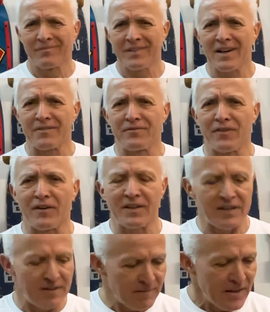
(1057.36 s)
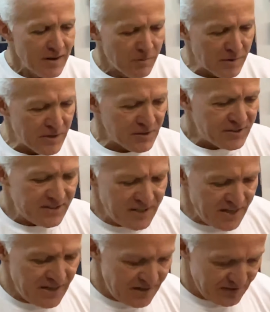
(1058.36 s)
kind of funky. When you
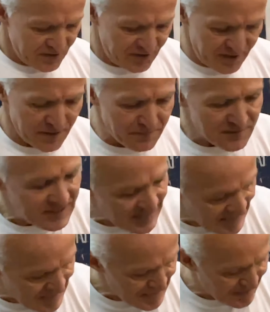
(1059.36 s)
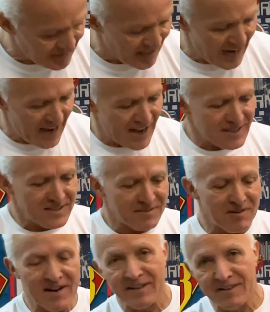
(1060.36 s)
see Sims E glass,
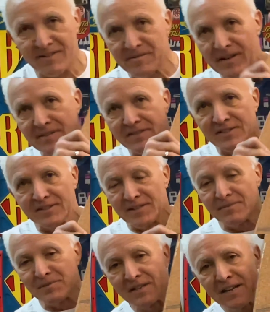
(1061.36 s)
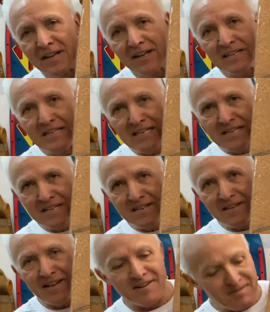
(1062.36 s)
right here we have the Sims E,
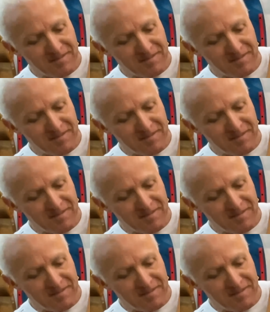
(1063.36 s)
and